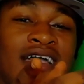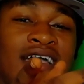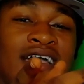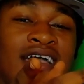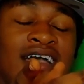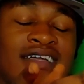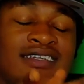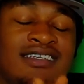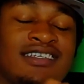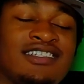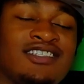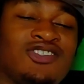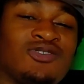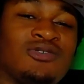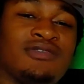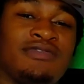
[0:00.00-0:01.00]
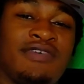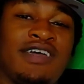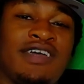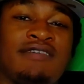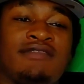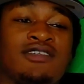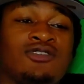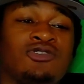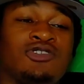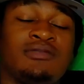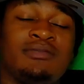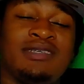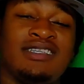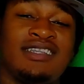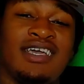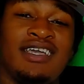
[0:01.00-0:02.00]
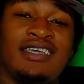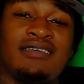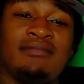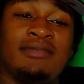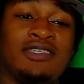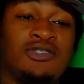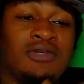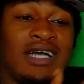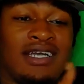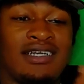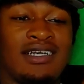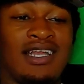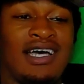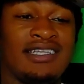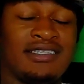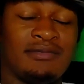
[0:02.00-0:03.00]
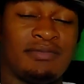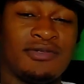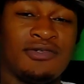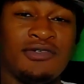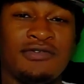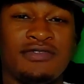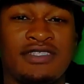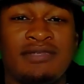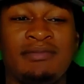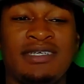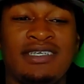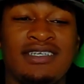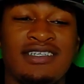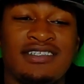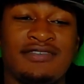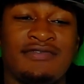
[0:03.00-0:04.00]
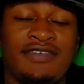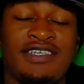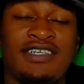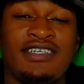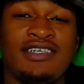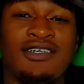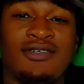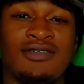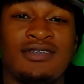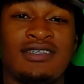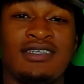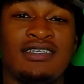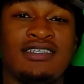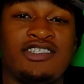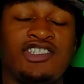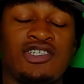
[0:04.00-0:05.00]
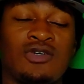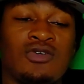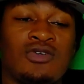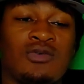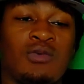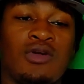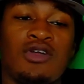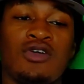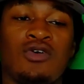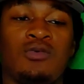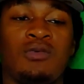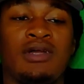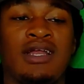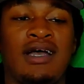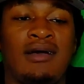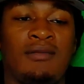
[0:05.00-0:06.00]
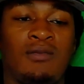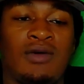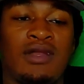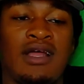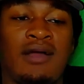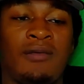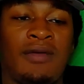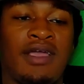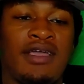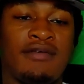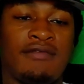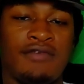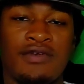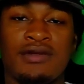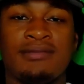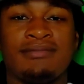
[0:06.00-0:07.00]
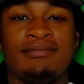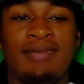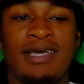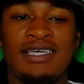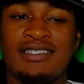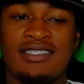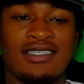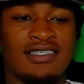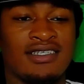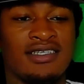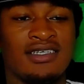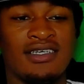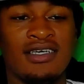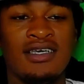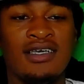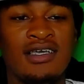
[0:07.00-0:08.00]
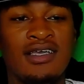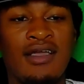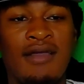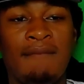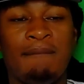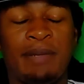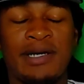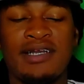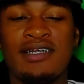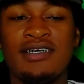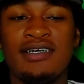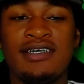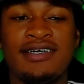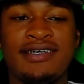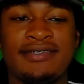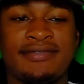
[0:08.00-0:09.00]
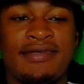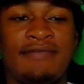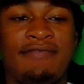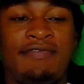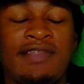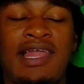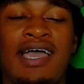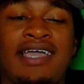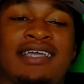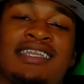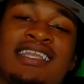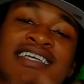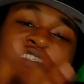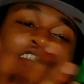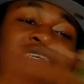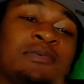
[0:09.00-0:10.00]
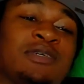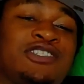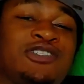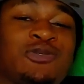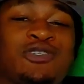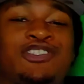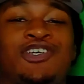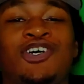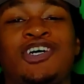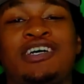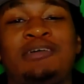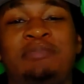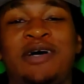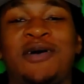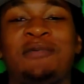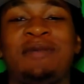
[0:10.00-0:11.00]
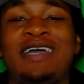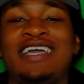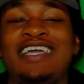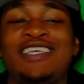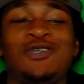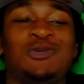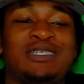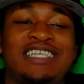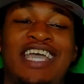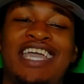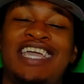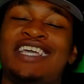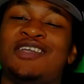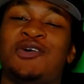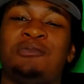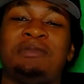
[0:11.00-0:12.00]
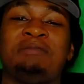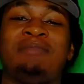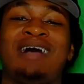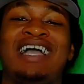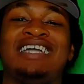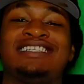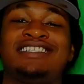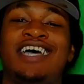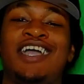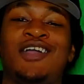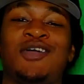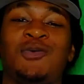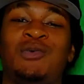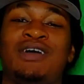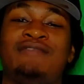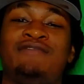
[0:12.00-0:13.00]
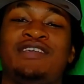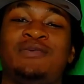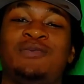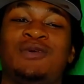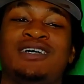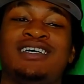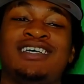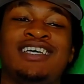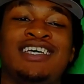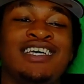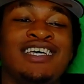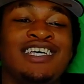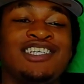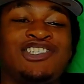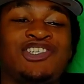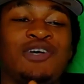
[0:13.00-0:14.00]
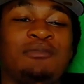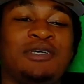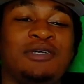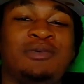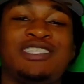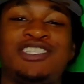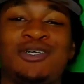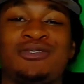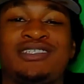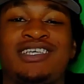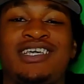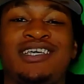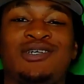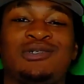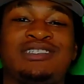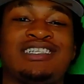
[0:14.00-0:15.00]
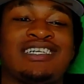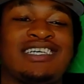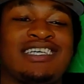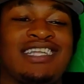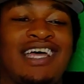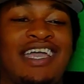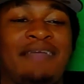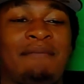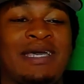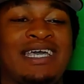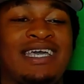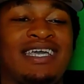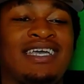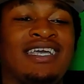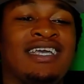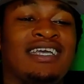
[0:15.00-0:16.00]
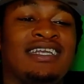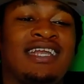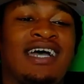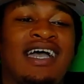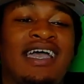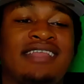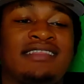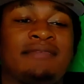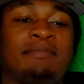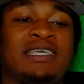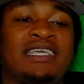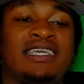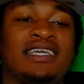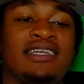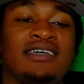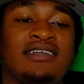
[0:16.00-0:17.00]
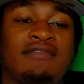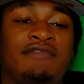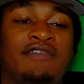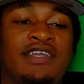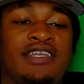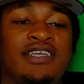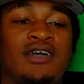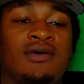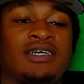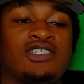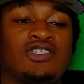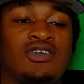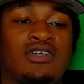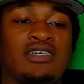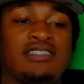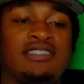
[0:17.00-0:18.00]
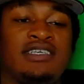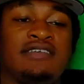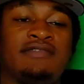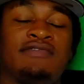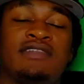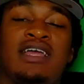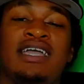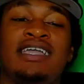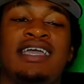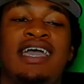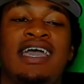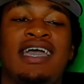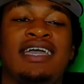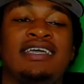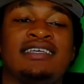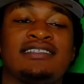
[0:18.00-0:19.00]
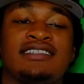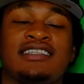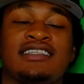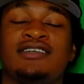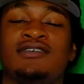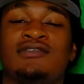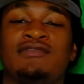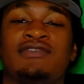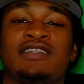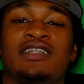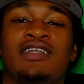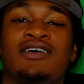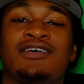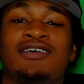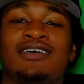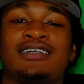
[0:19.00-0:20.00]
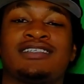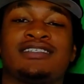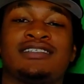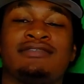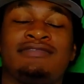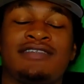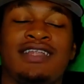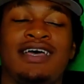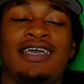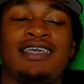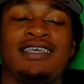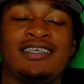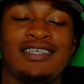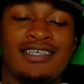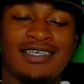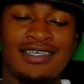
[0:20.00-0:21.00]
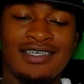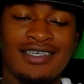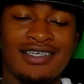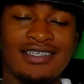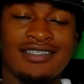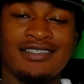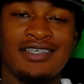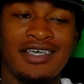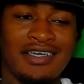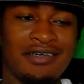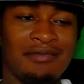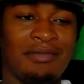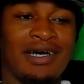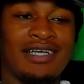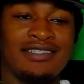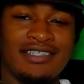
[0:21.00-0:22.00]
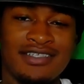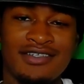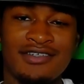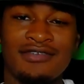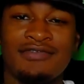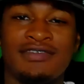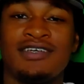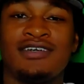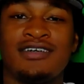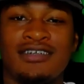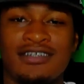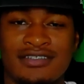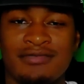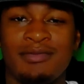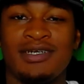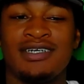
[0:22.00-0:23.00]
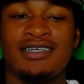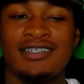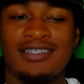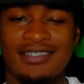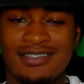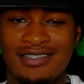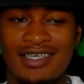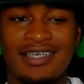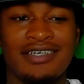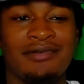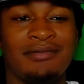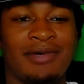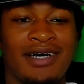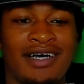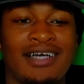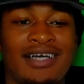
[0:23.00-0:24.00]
I did you a favor. You should be thanking me. You got a lot to prove to me in this video. Show the world what I what I ran from, basically. But uh, flight. Let's see what you was talking about, man. You was hating on me my entire one v one. Show me what your skills looking like, man. Now, at the beginning of the video, as y'all can see, Flight had his little vlogs. Flight, say goodbye to your vlogs, bro. Say goodbye.